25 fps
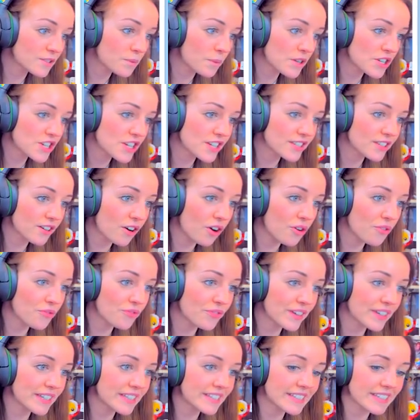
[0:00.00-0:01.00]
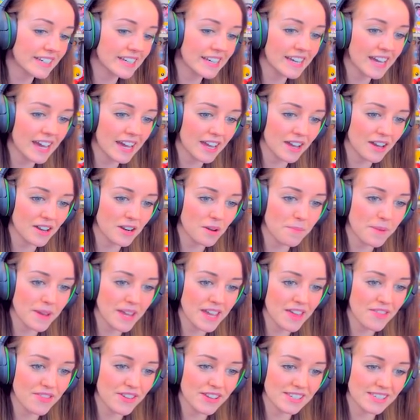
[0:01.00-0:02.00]
which is obviously going to
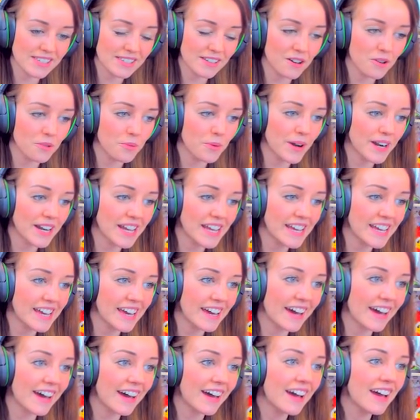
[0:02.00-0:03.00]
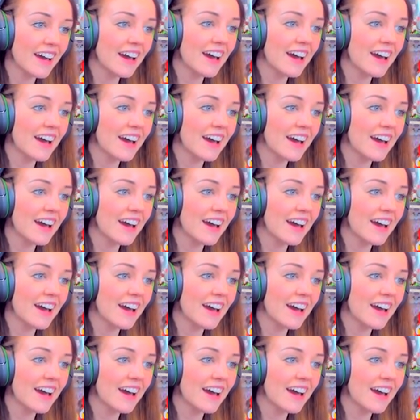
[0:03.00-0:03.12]
be this little one here.